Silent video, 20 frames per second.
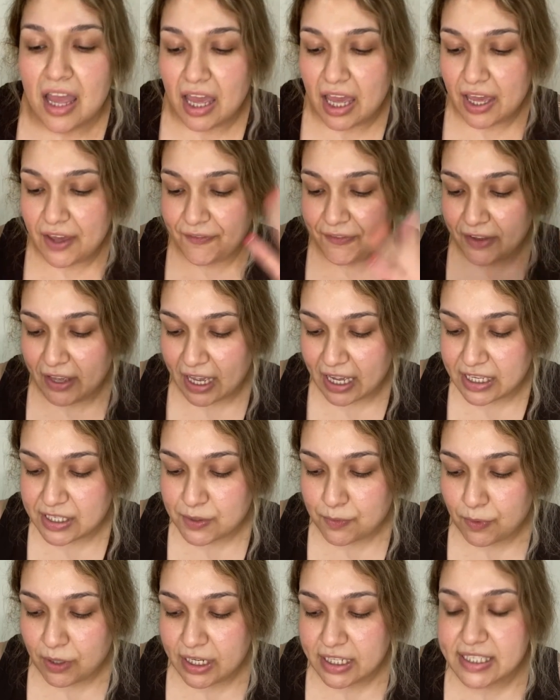If you guys
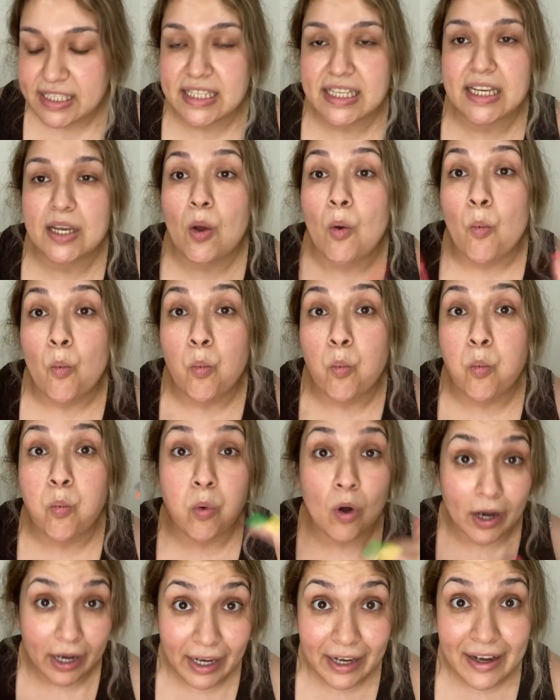wanna see
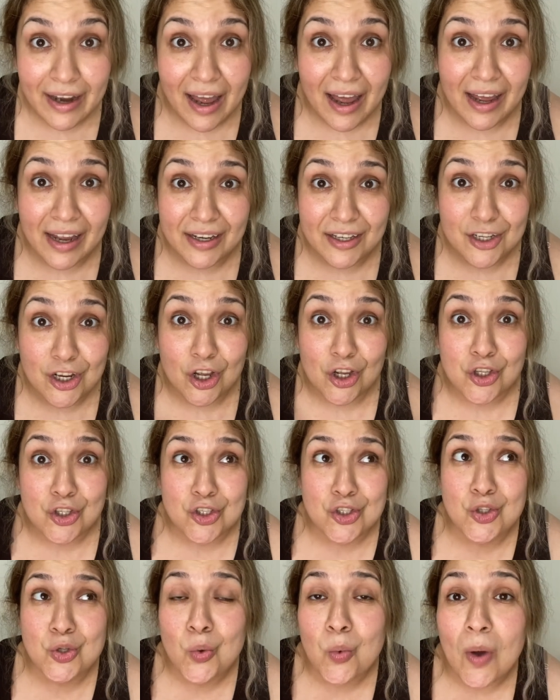what I got,
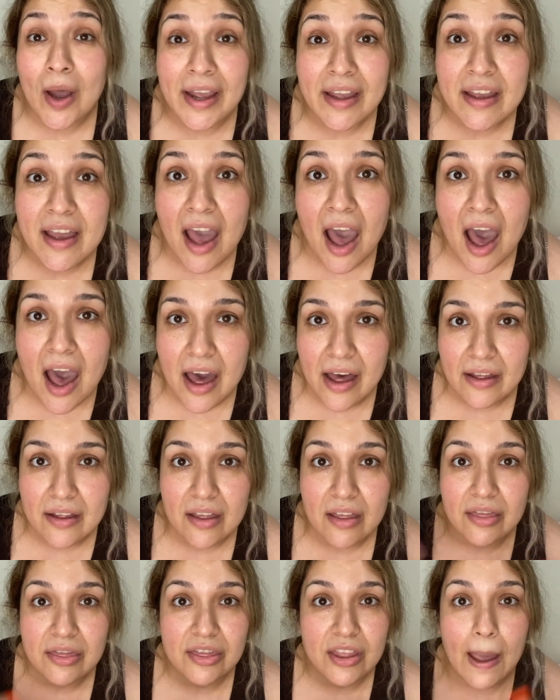do I got
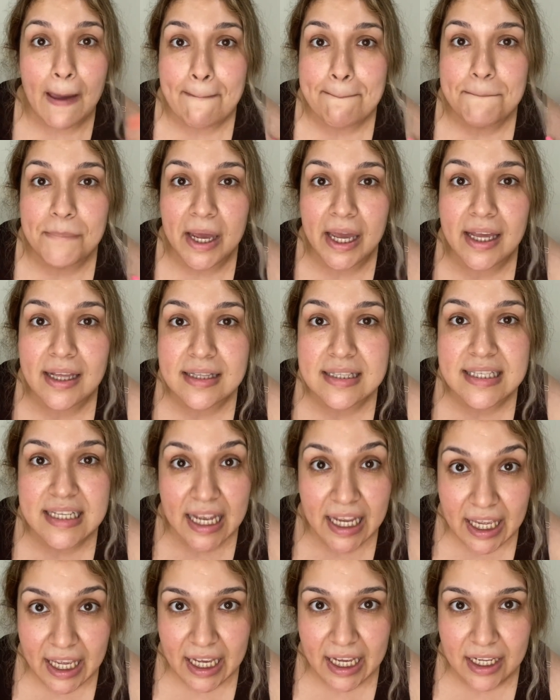that pink
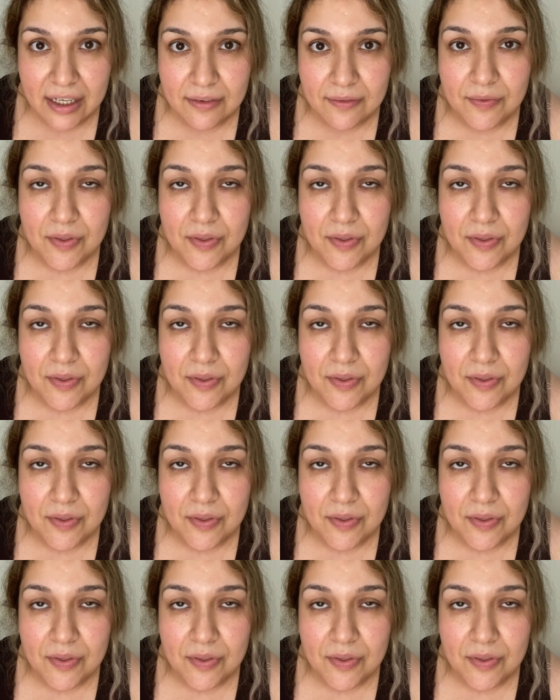ticket